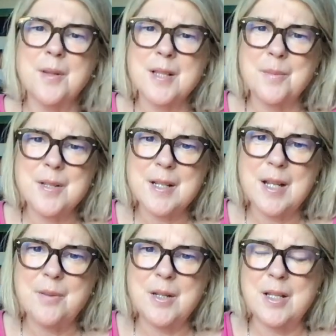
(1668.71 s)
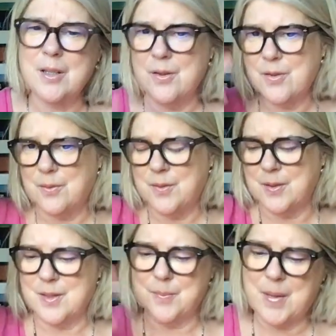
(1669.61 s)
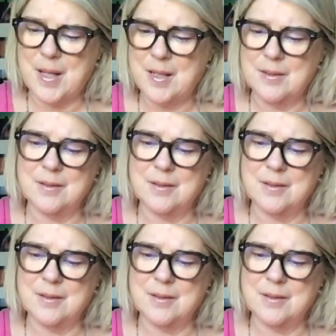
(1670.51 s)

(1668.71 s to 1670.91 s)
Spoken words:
summer's day when he goes off to Spain,